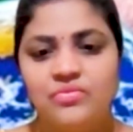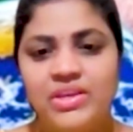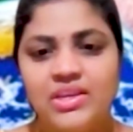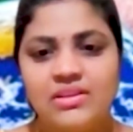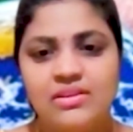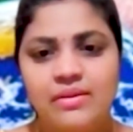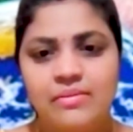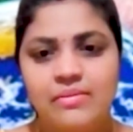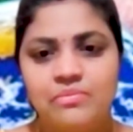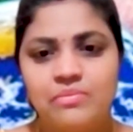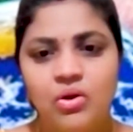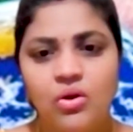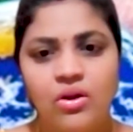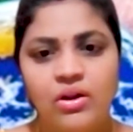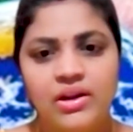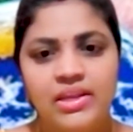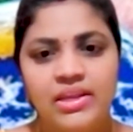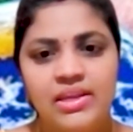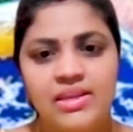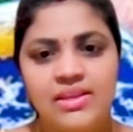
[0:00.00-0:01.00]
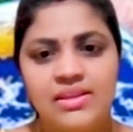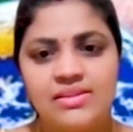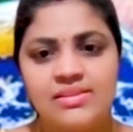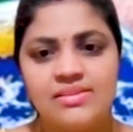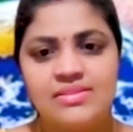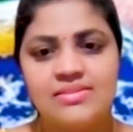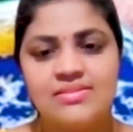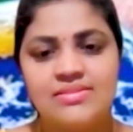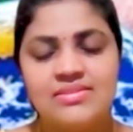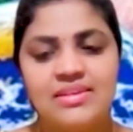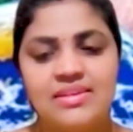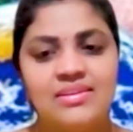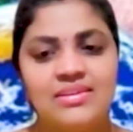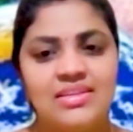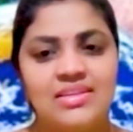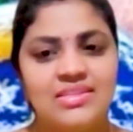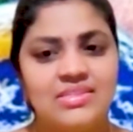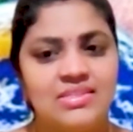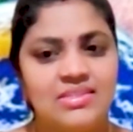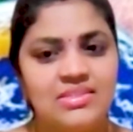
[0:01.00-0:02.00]
We can embody their
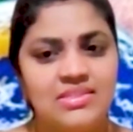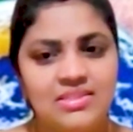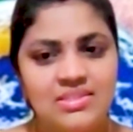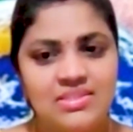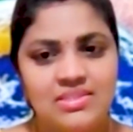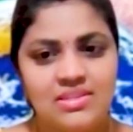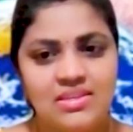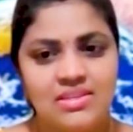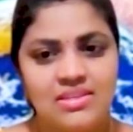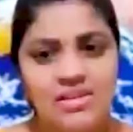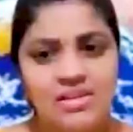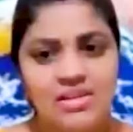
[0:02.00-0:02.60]
lessons